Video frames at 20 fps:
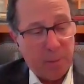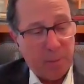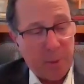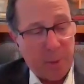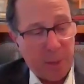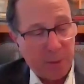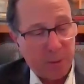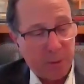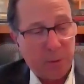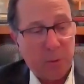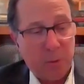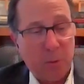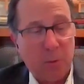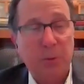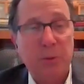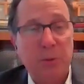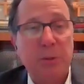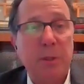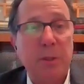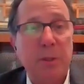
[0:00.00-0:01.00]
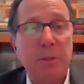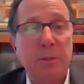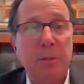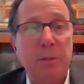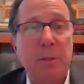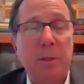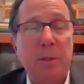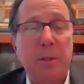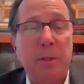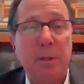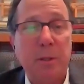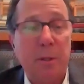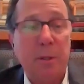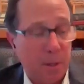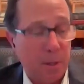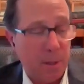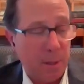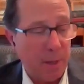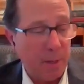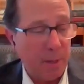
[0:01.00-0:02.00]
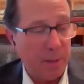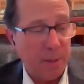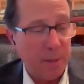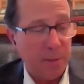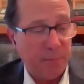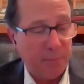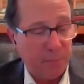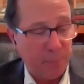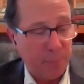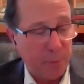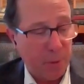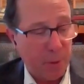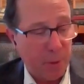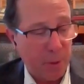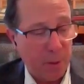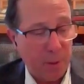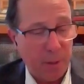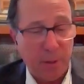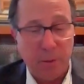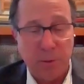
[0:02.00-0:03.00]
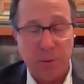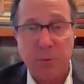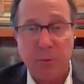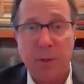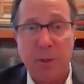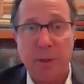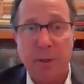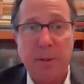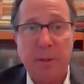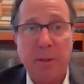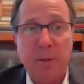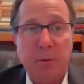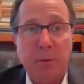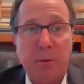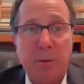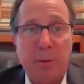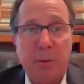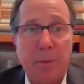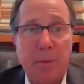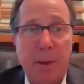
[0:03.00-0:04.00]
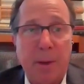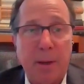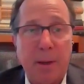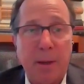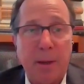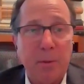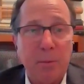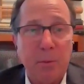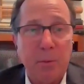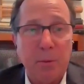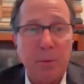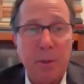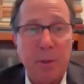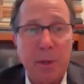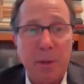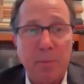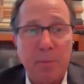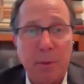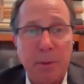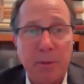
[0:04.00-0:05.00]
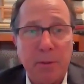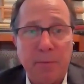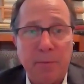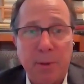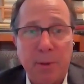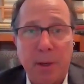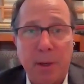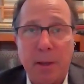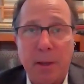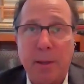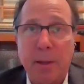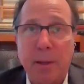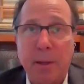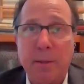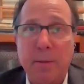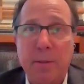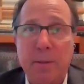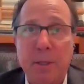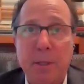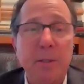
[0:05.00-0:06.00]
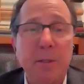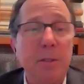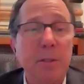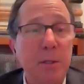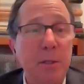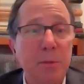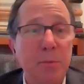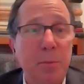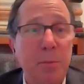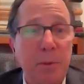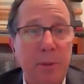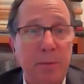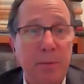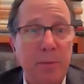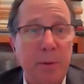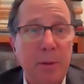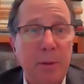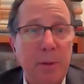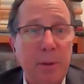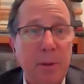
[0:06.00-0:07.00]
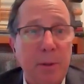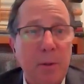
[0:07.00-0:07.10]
Hamas, of course, says that an IDF airstrike killed them. I don't know that I believe that. I tend to disbelieve it.